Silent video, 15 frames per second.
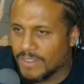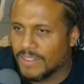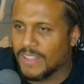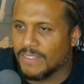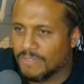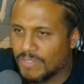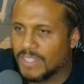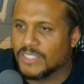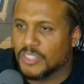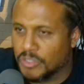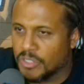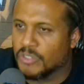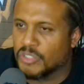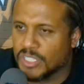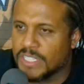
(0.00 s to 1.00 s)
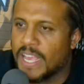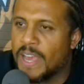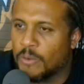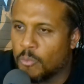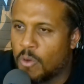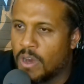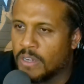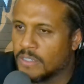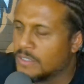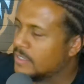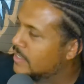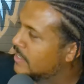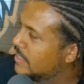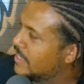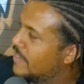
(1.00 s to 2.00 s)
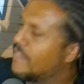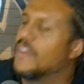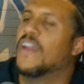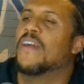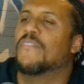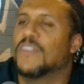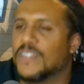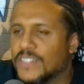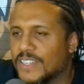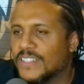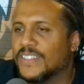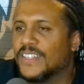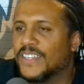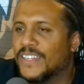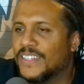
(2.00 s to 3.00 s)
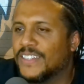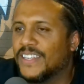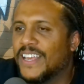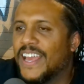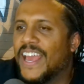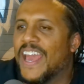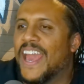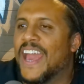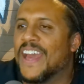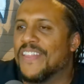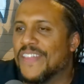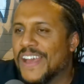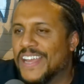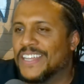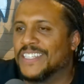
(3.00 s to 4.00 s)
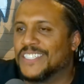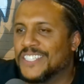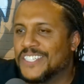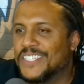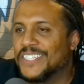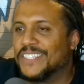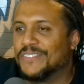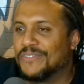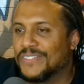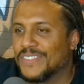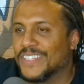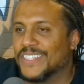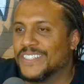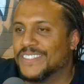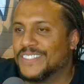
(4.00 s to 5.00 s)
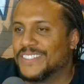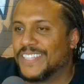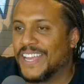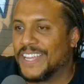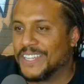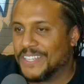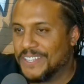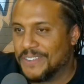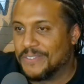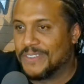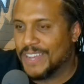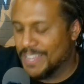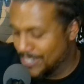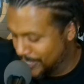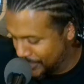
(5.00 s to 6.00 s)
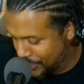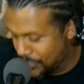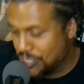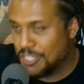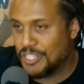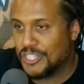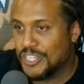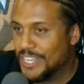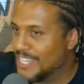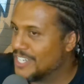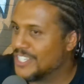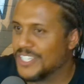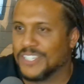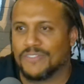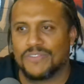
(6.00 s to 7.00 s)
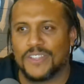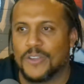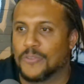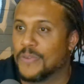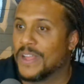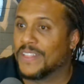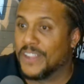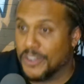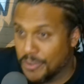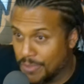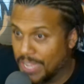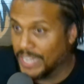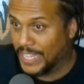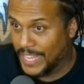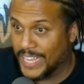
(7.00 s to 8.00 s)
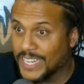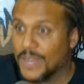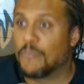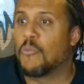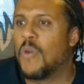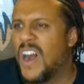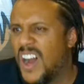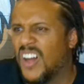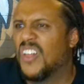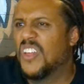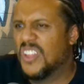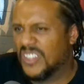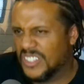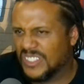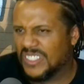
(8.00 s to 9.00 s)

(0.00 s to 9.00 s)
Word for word: you're like flush, you know, just add water. Yes. You ever done that? Oh. And that shit floods, and you've got just sh- balls. shit floating right there, and you got to get up while